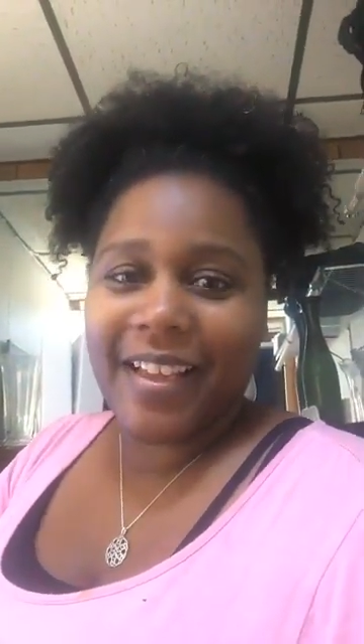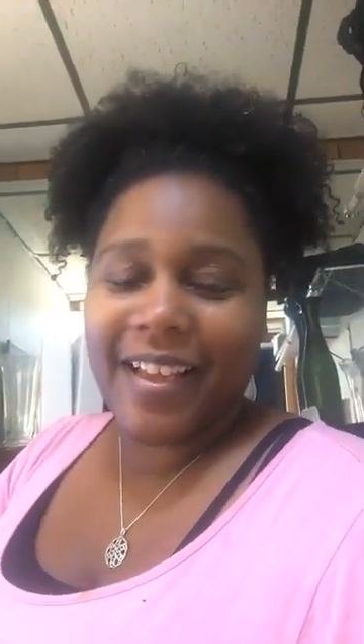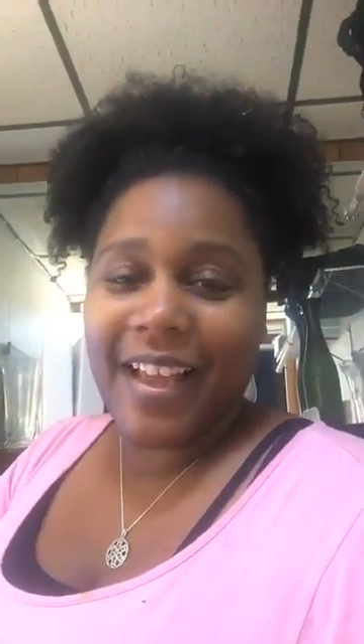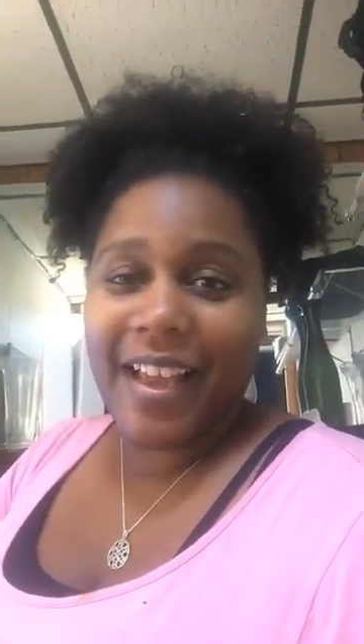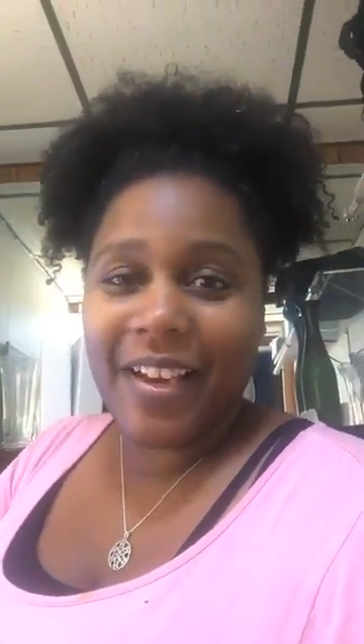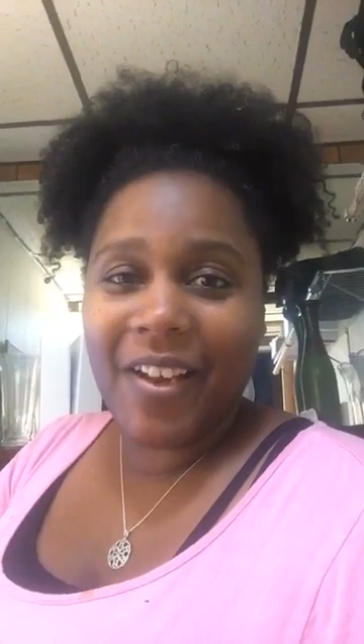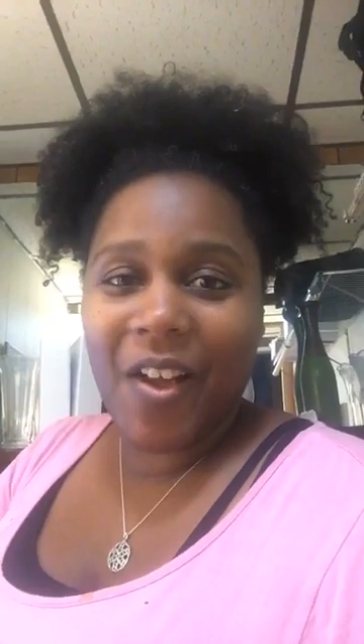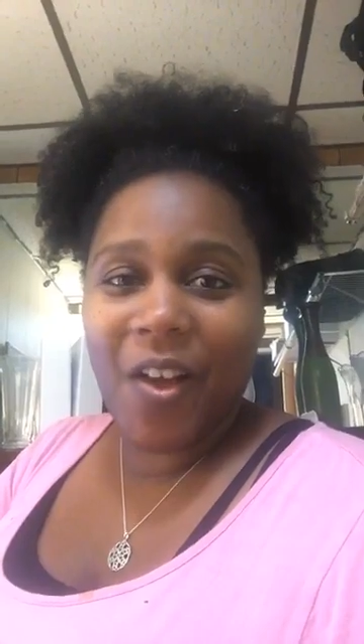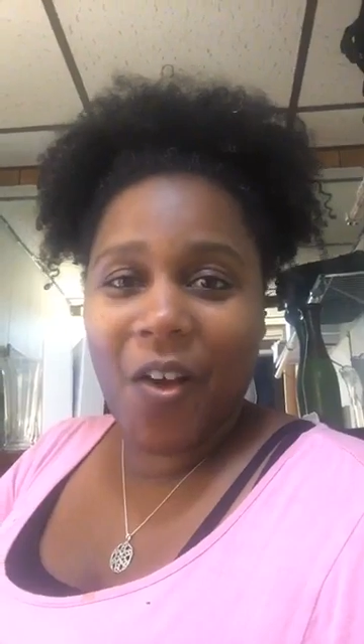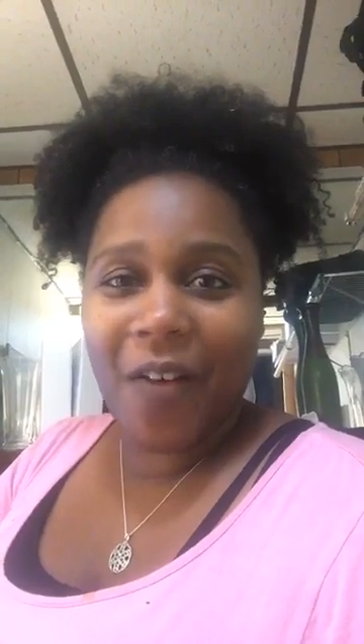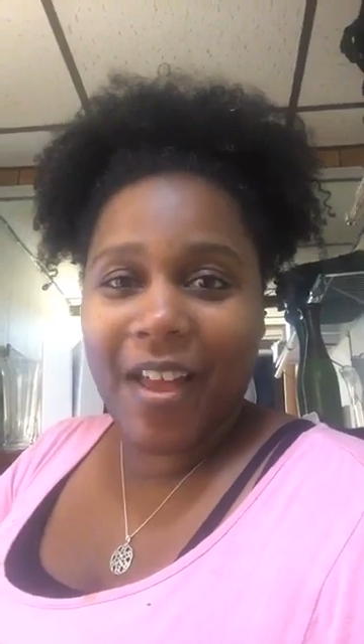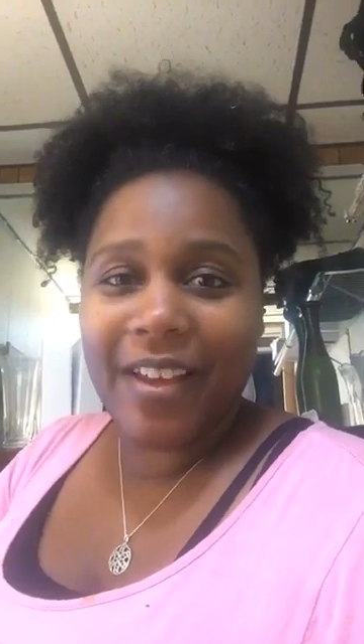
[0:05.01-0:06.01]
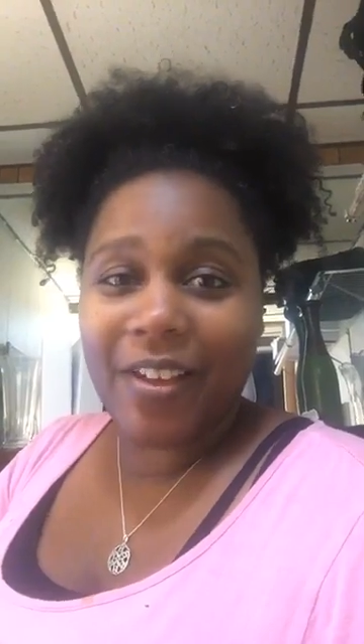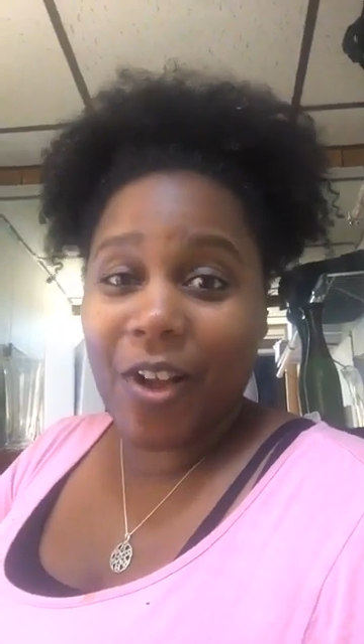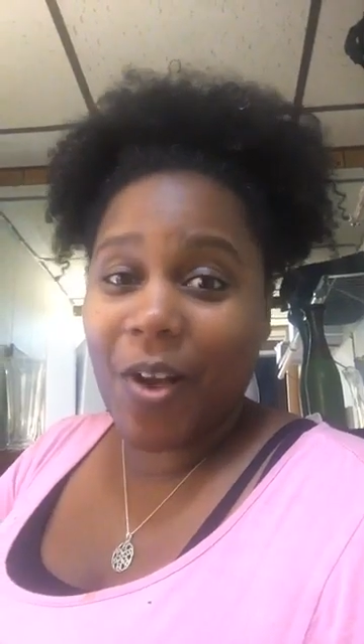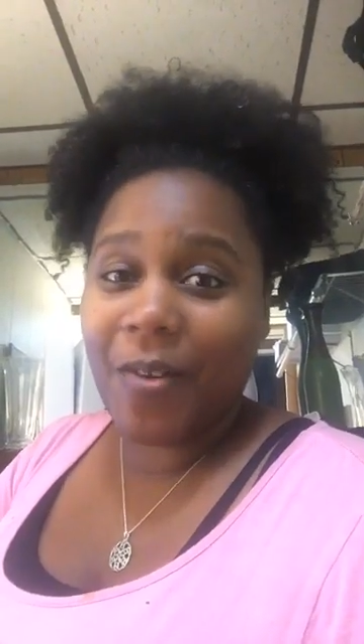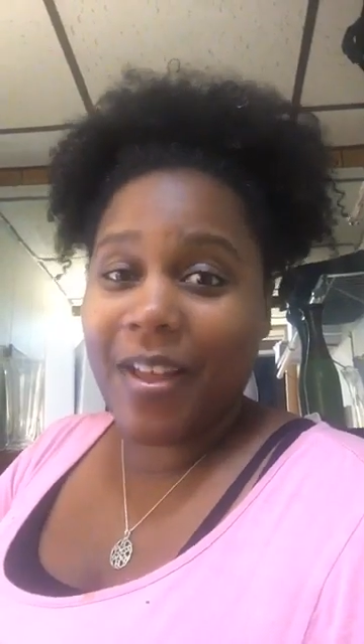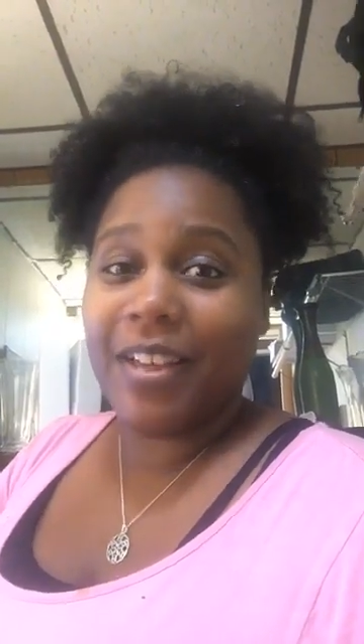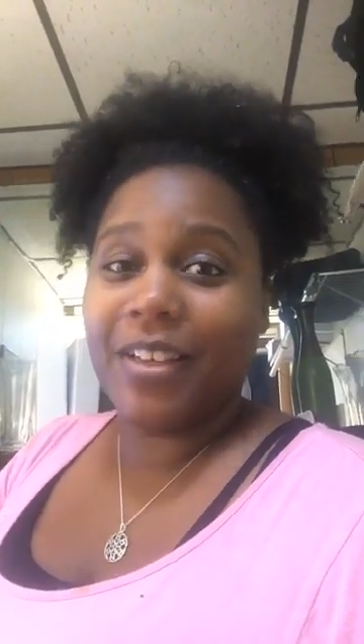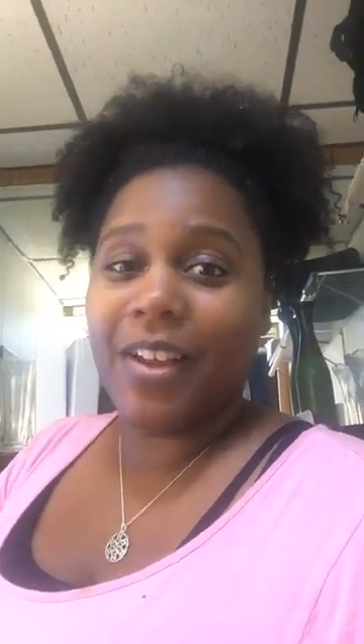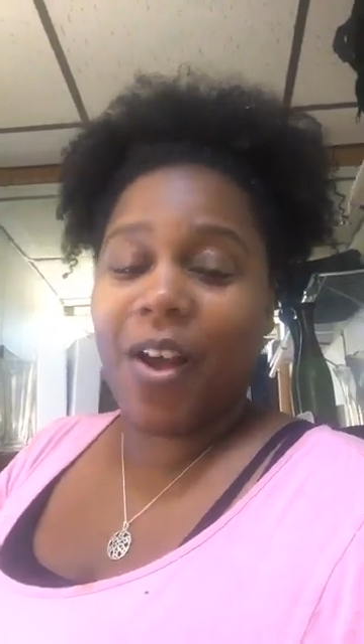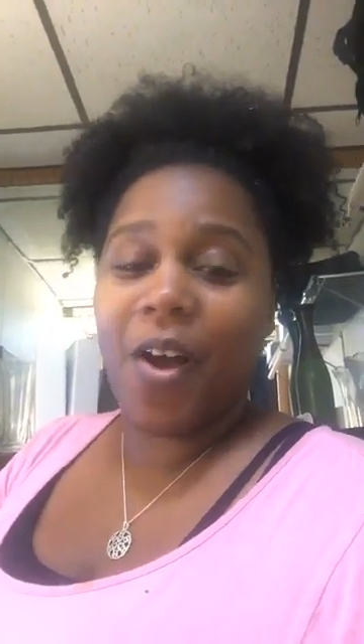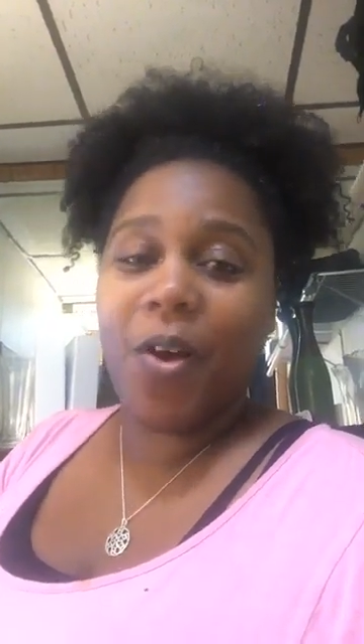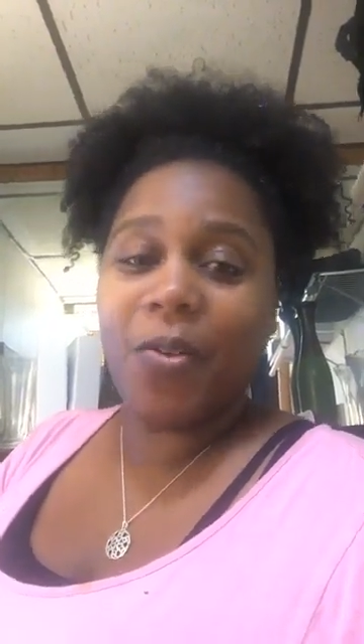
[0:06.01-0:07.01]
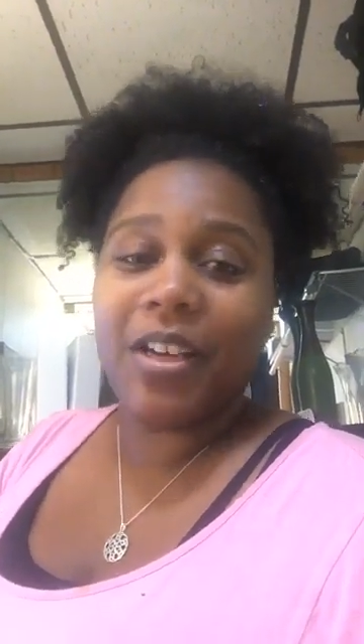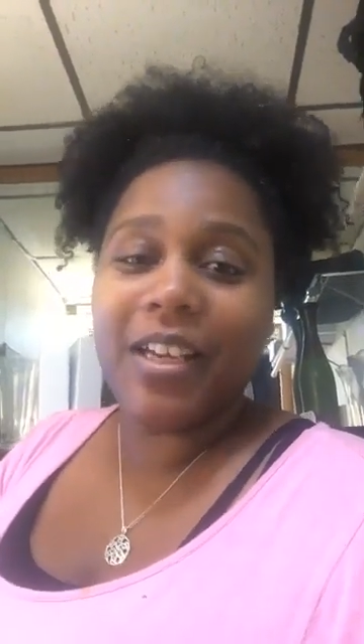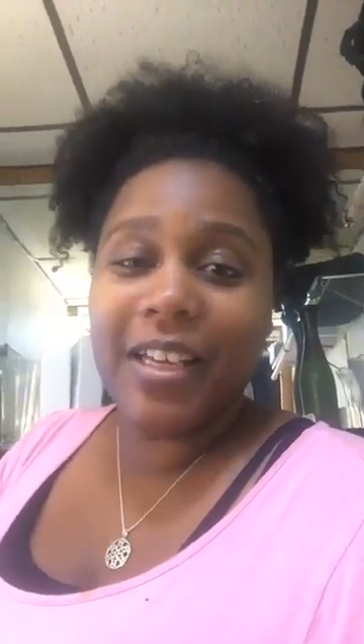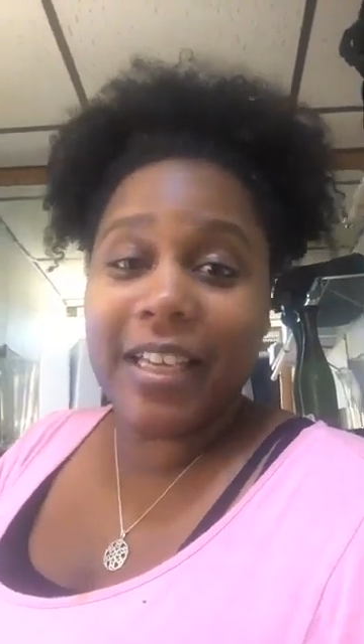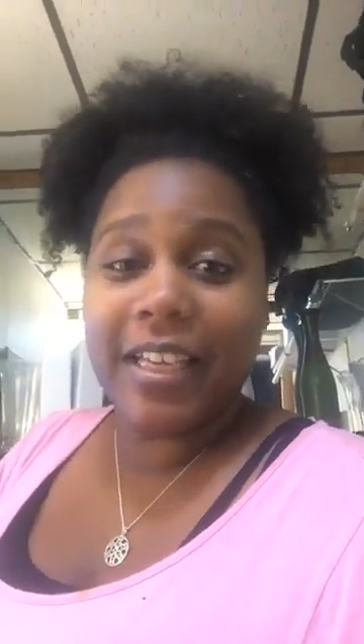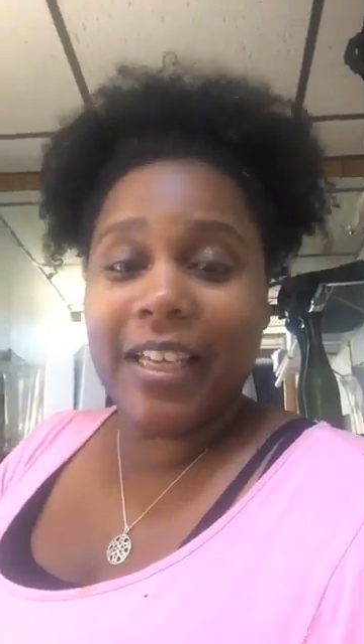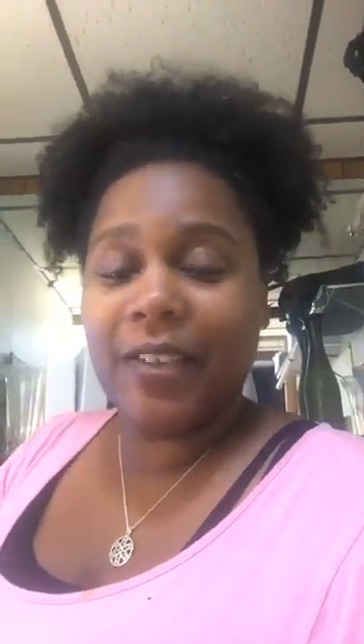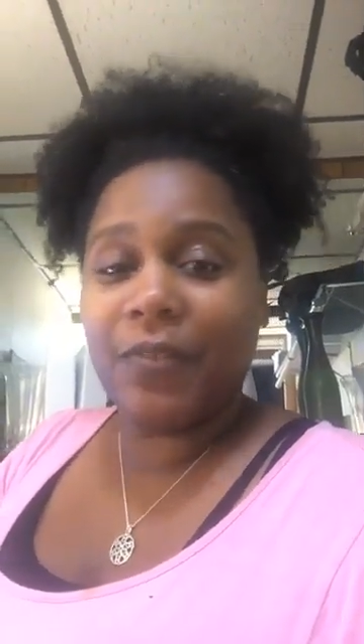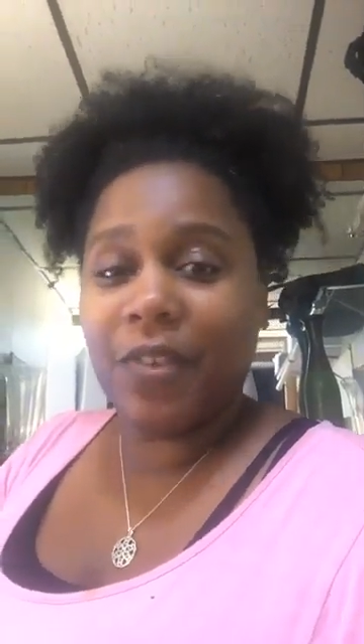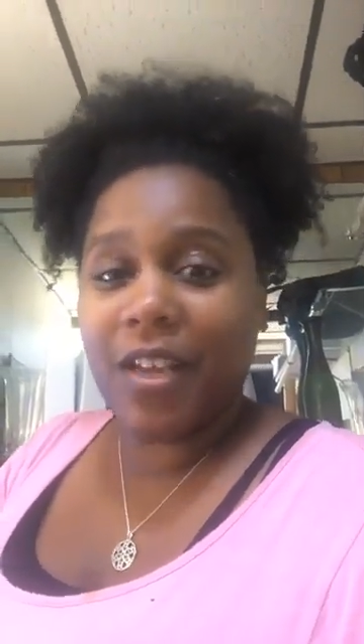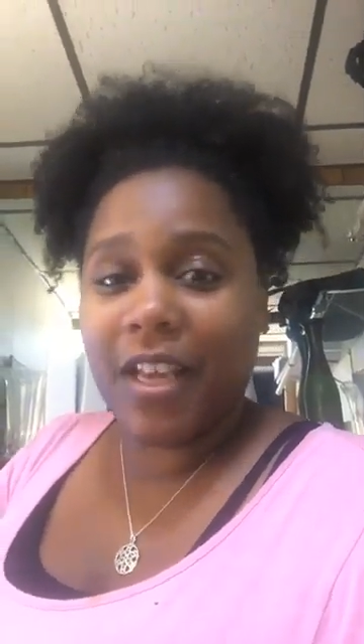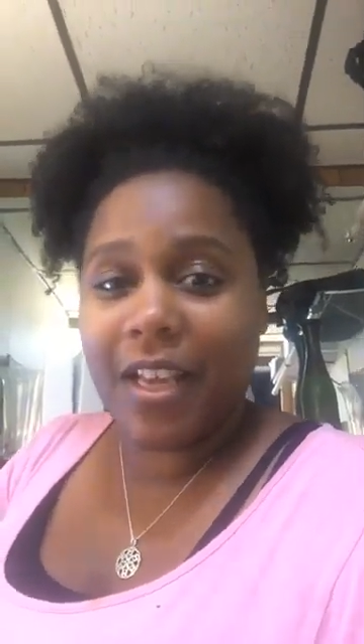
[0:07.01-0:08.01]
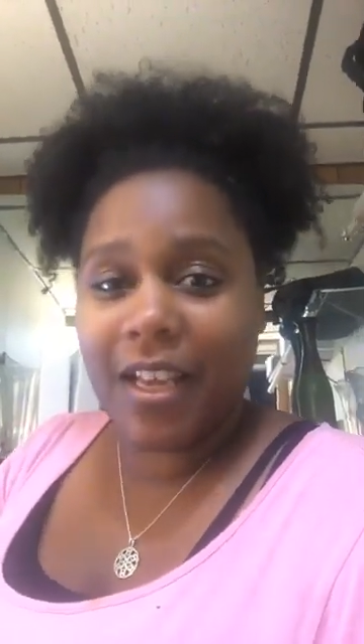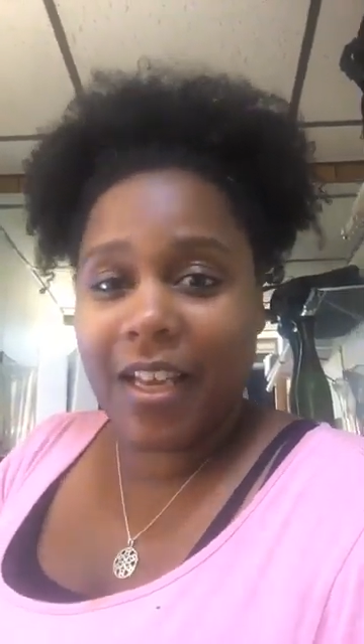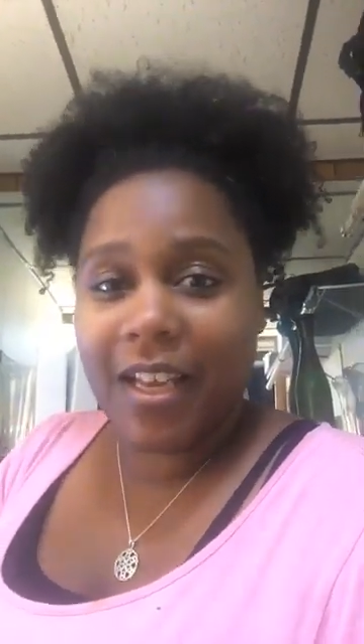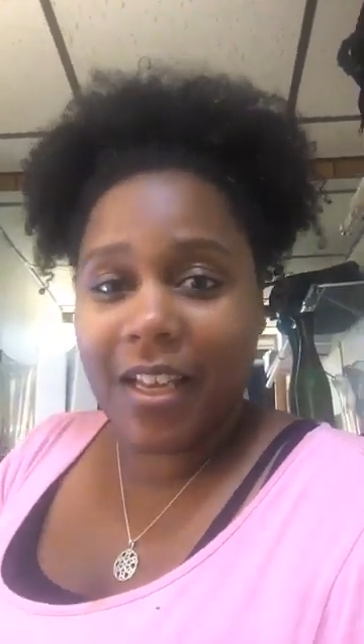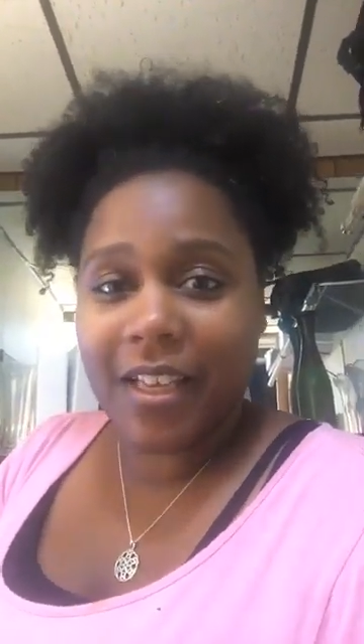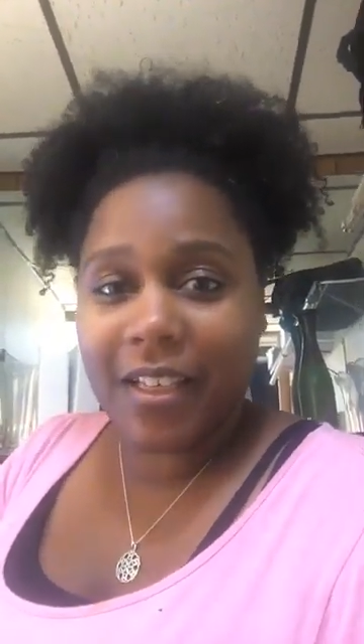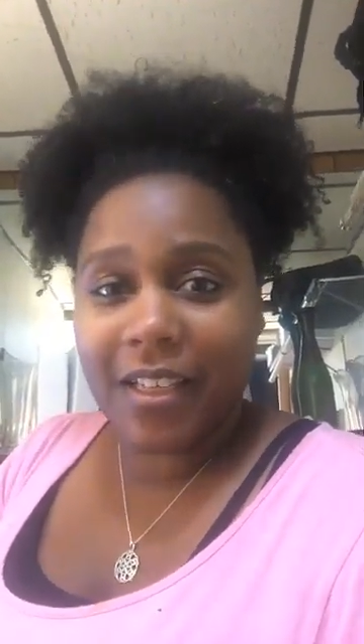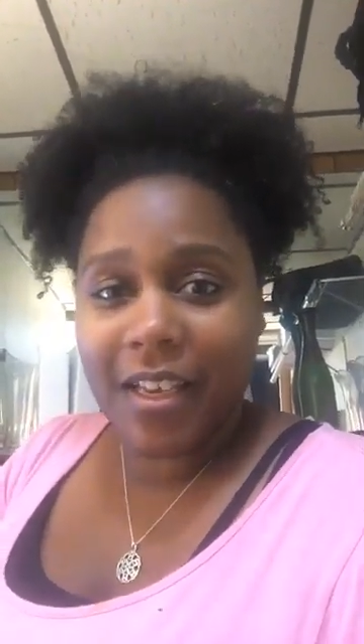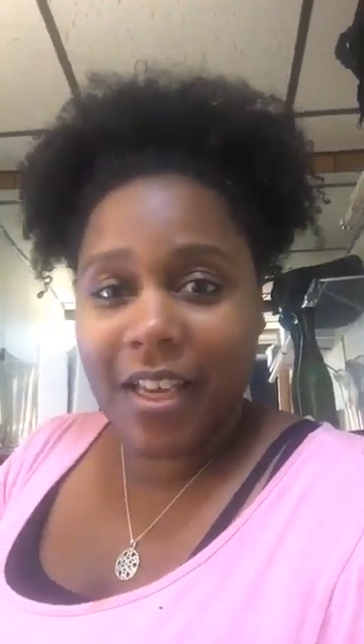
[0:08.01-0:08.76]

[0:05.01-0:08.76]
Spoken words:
Hello, hello, hello. Good evening.